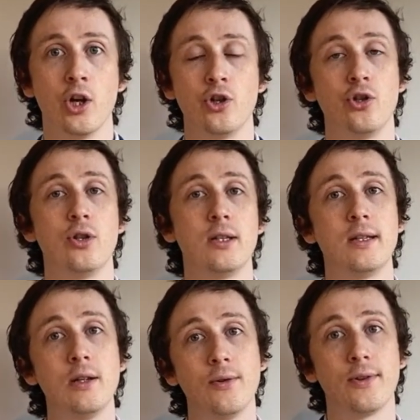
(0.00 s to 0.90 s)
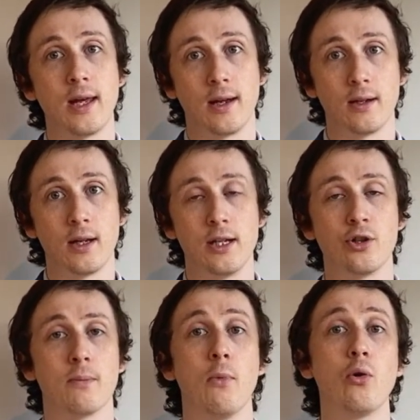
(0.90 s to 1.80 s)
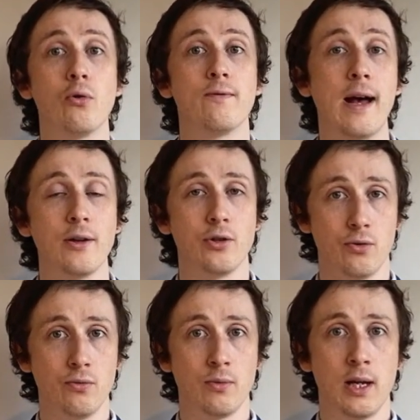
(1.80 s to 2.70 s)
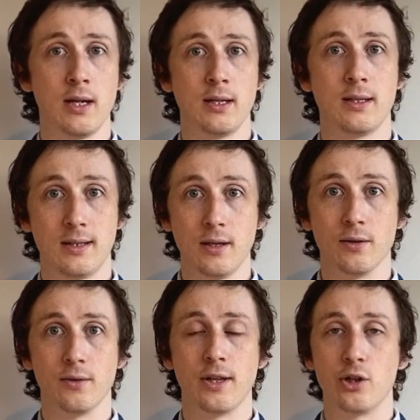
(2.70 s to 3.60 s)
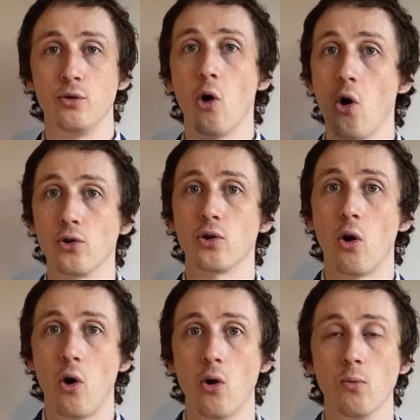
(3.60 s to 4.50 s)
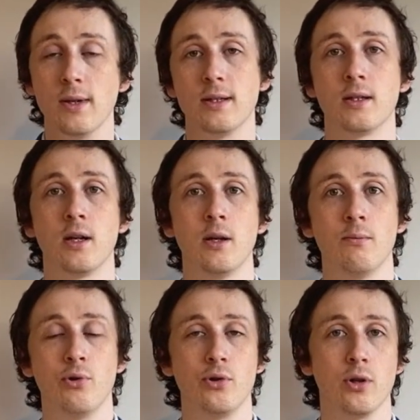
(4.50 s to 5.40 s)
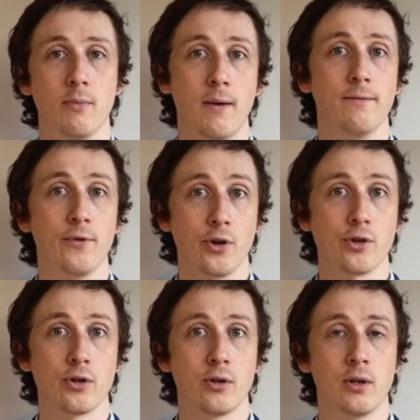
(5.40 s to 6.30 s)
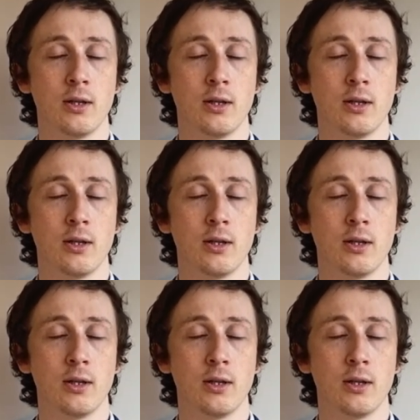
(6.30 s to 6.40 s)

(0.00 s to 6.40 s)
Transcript: Do you still think, is your moral value still that you ought to always put your mum first?